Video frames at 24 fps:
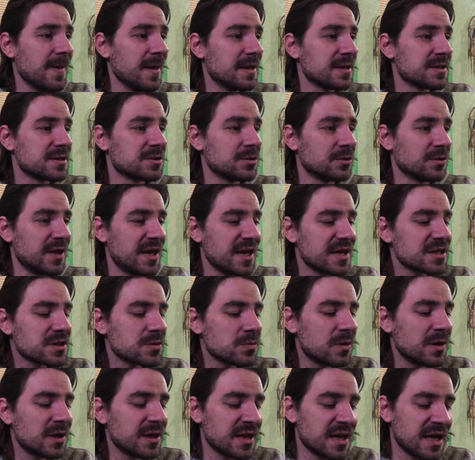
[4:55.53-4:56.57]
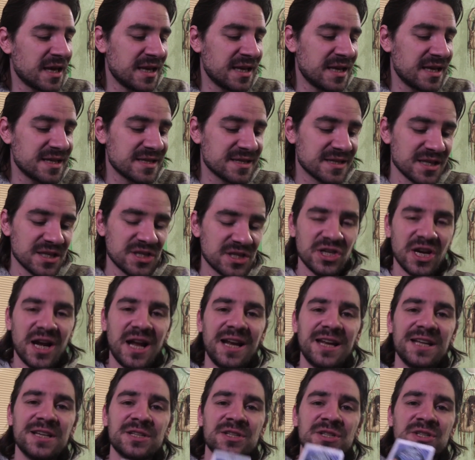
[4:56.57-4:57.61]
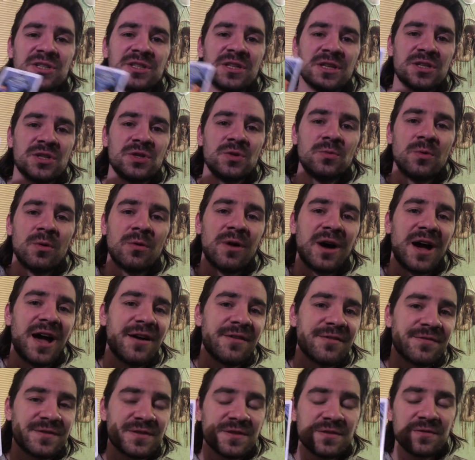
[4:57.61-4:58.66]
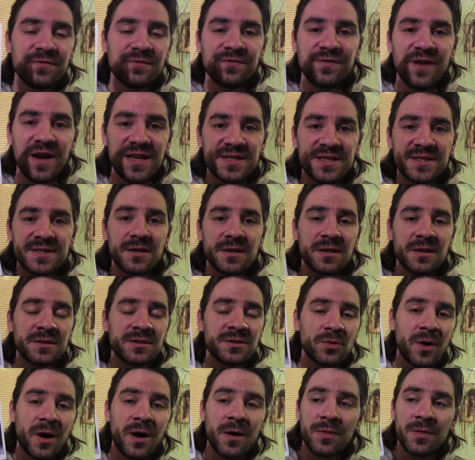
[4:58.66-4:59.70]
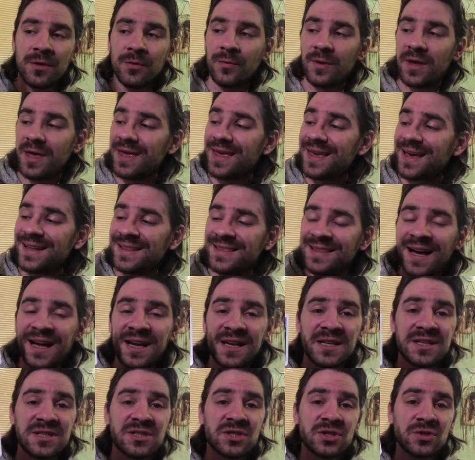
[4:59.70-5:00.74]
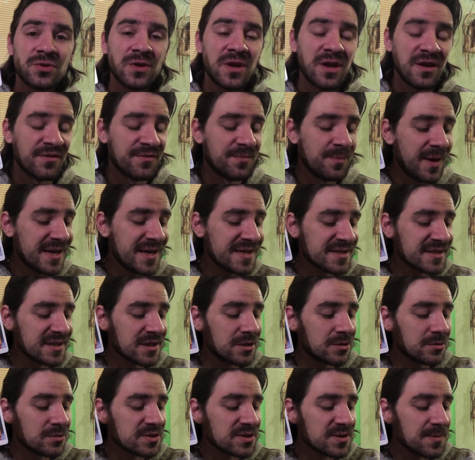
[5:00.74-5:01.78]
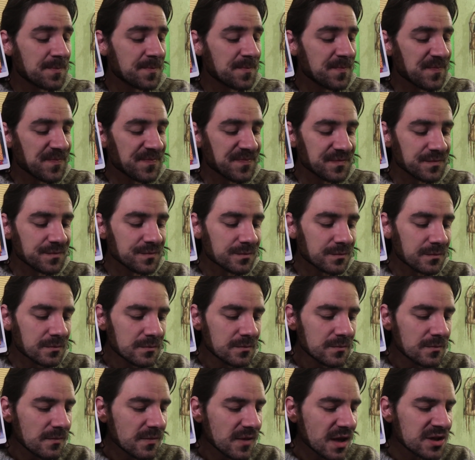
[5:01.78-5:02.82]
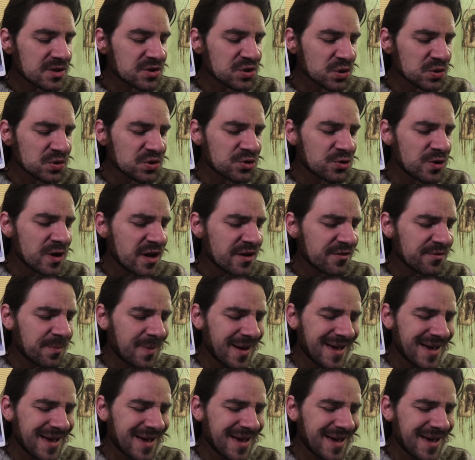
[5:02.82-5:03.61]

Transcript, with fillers: So next one, it is the challenge that you will have to face throughout the week, and that is Three of Pentacles. So Three of